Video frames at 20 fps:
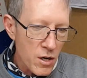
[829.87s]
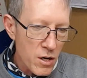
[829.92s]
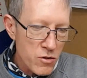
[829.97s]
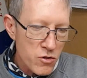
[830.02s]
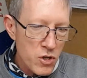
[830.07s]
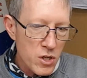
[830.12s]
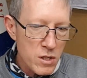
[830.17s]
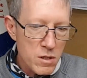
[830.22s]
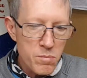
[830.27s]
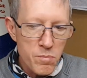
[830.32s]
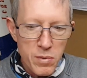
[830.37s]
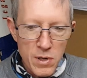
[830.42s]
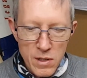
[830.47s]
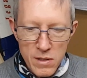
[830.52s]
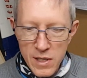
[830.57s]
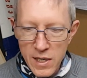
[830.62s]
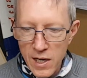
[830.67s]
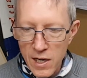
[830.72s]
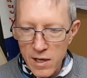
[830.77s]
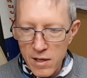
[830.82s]
just
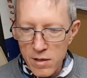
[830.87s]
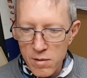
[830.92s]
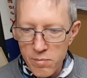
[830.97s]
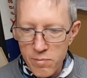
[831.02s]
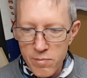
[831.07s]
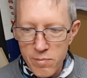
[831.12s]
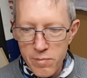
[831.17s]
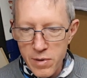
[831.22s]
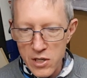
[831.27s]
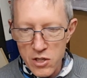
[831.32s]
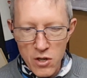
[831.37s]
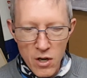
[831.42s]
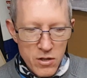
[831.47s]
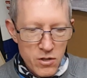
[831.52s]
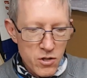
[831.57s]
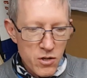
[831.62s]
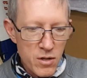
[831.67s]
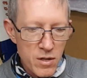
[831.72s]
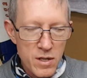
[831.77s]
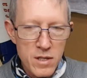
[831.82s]
building a little bit
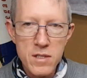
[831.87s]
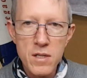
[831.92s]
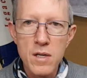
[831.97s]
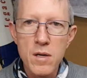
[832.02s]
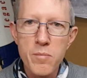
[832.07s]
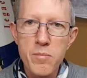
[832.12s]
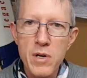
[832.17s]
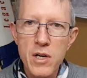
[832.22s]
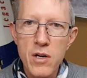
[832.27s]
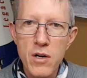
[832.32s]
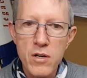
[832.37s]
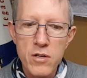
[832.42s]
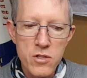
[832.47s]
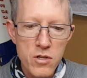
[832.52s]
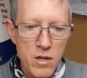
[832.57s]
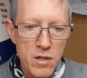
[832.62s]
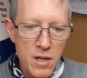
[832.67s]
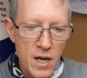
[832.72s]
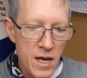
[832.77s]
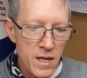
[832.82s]
onto this and a bit
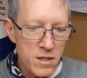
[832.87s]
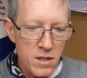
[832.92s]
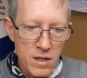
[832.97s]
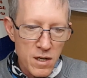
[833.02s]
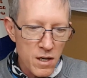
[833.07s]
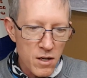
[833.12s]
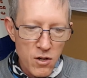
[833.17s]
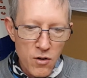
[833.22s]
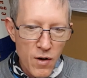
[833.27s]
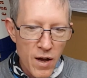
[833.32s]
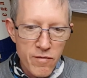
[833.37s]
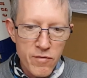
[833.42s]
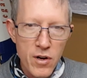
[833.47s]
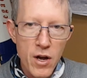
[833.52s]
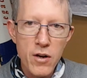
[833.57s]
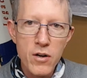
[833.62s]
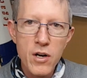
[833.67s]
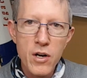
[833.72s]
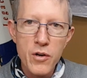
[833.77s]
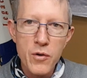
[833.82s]
onto that, and you have
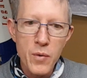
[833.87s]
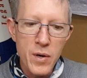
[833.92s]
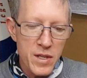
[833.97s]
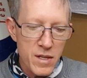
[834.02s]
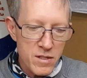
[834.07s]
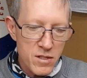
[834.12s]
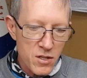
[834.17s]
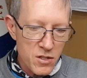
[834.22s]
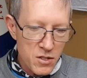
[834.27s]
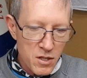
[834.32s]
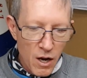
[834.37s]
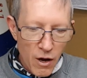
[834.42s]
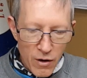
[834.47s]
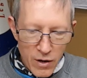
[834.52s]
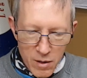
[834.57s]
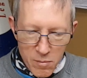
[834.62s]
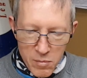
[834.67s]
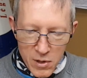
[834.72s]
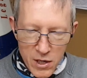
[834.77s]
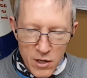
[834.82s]
no clue where this is
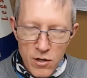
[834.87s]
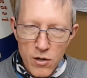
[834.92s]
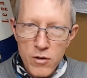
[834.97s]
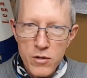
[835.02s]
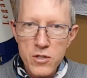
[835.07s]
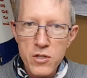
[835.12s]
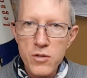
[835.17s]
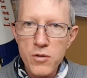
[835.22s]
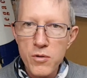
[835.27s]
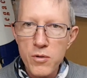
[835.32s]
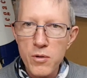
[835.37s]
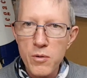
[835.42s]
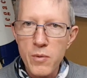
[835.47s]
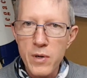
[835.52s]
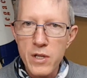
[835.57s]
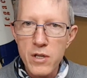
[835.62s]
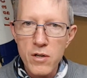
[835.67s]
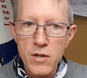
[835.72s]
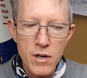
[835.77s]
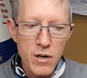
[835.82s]
going, but it looks cool
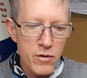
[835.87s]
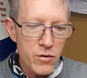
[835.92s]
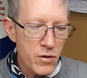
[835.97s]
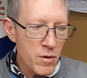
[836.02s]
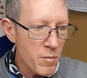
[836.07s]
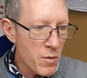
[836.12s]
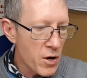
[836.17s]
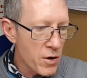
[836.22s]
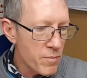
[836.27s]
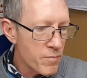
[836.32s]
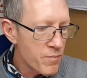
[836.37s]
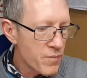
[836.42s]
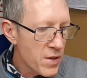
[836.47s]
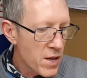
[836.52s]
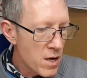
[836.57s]
when you glue them on.